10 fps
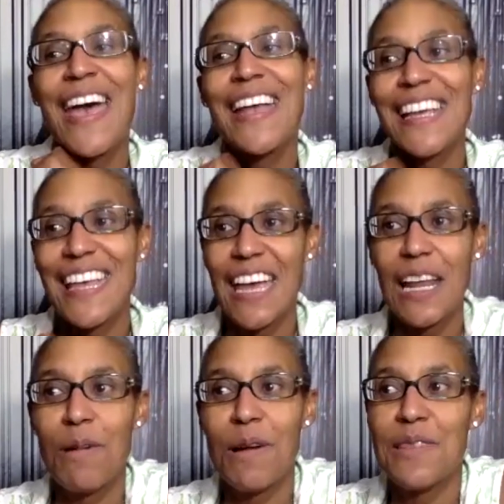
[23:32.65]
And again,
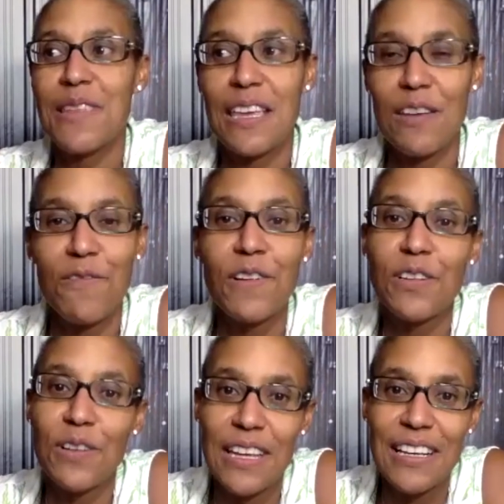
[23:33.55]
I want to thank you for tuning